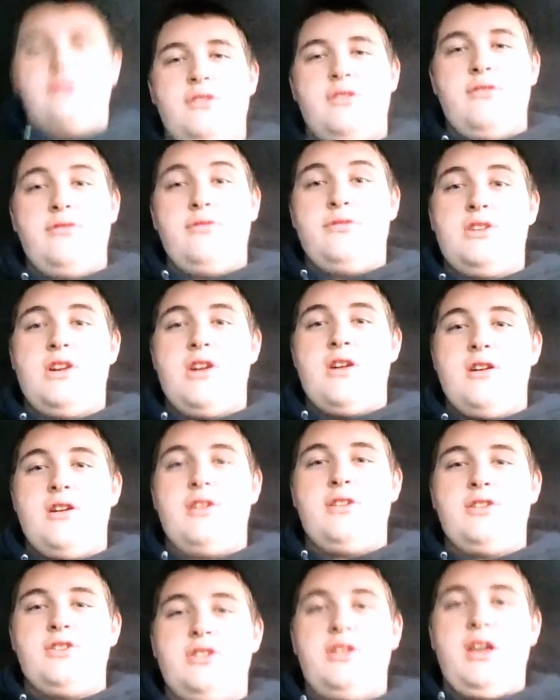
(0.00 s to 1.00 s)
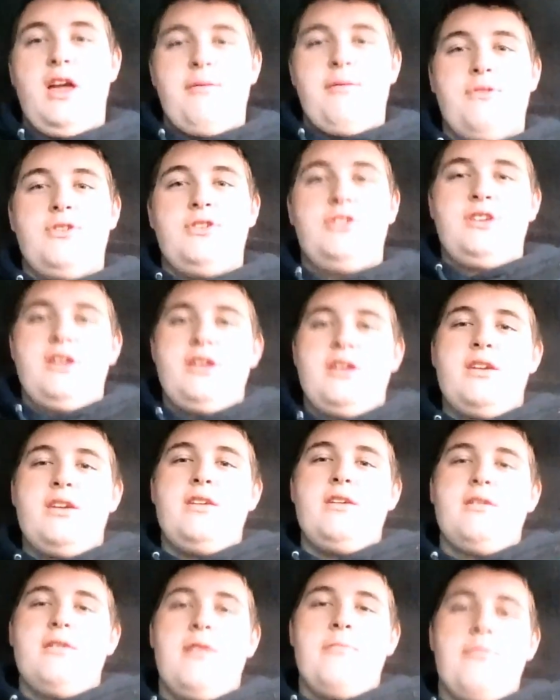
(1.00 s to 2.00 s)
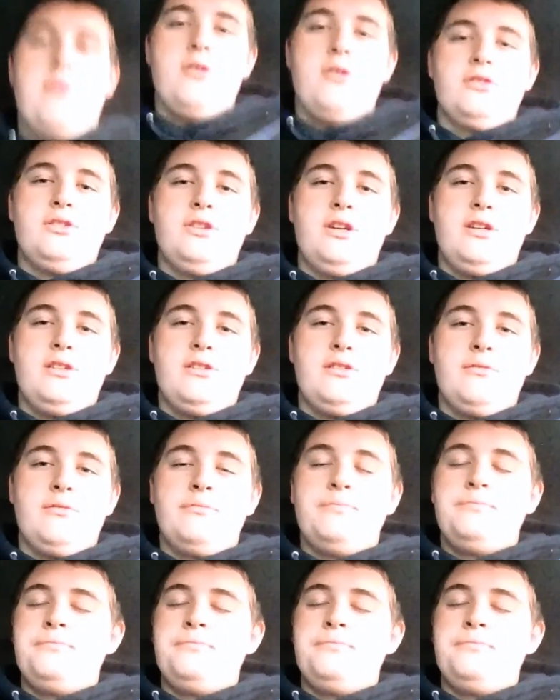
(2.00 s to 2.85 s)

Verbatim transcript: So sorry, camera's shaky. I apologize.